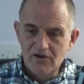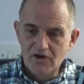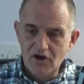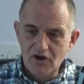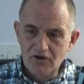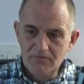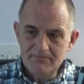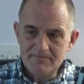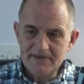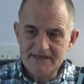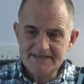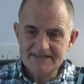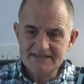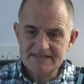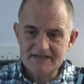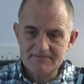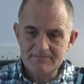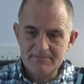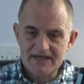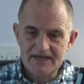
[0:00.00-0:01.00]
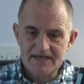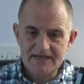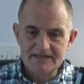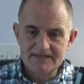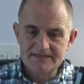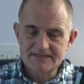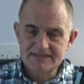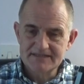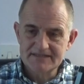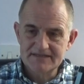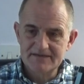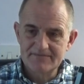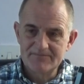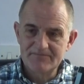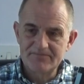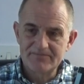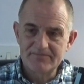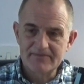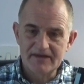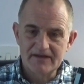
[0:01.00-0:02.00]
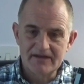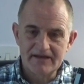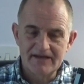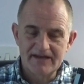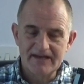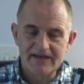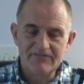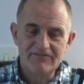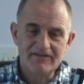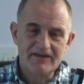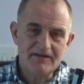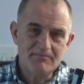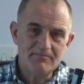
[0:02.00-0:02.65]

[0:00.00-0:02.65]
on PCPs, if